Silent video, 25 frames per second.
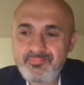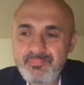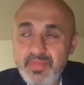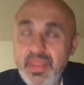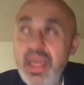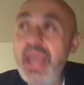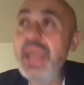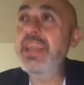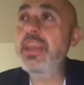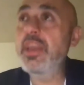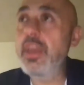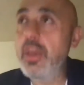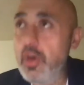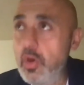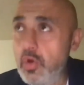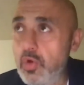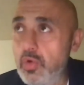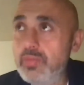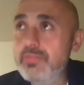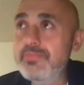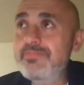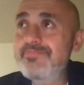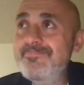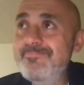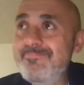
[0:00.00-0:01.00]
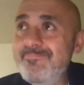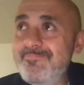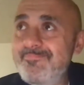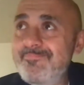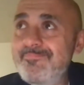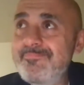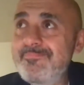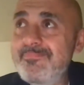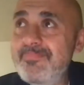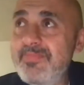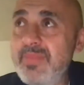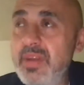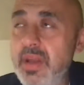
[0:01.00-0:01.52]
Thank you.
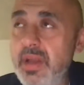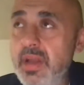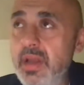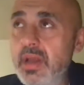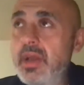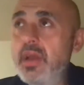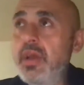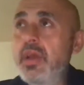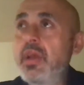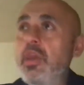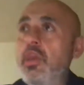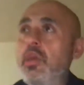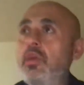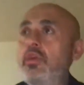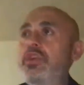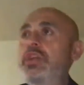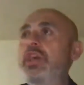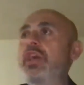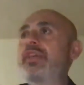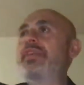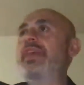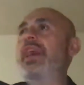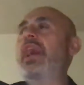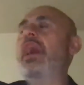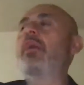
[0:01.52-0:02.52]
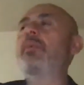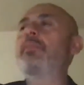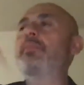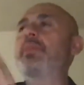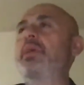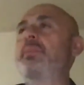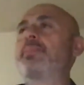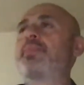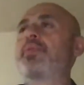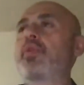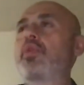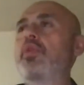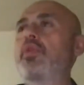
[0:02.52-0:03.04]
You just help
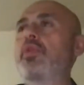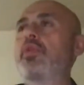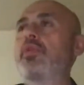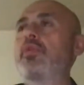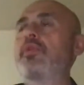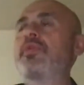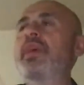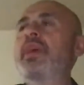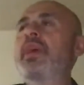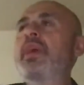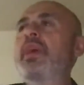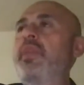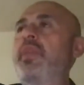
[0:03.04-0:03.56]
me prove